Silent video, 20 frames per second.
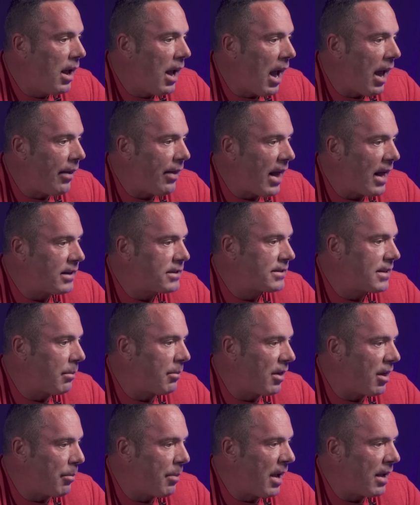And that's some
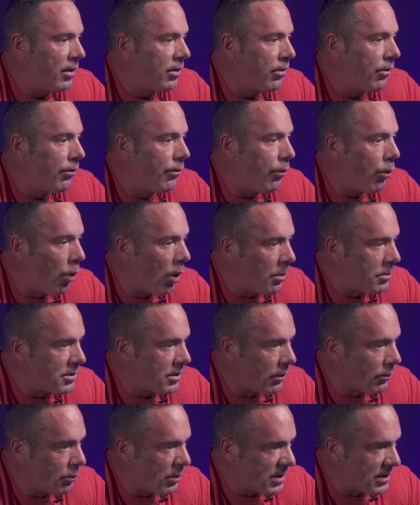of the best forms
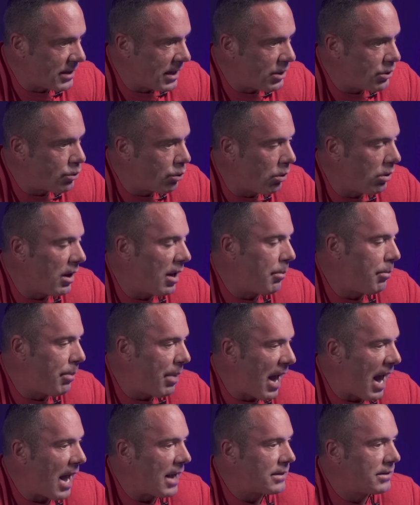of residual and
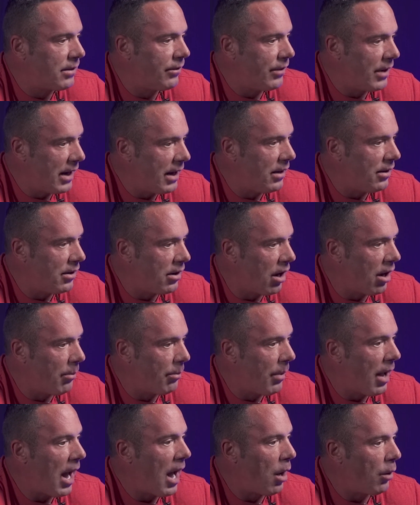passive
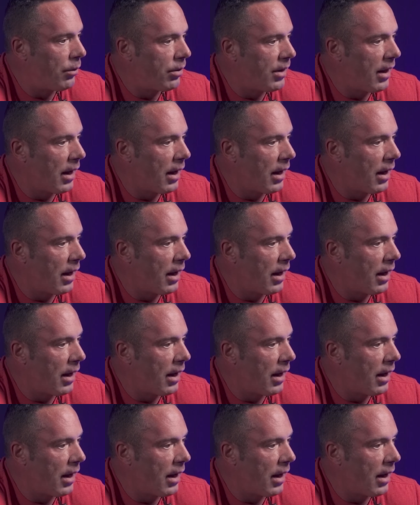income out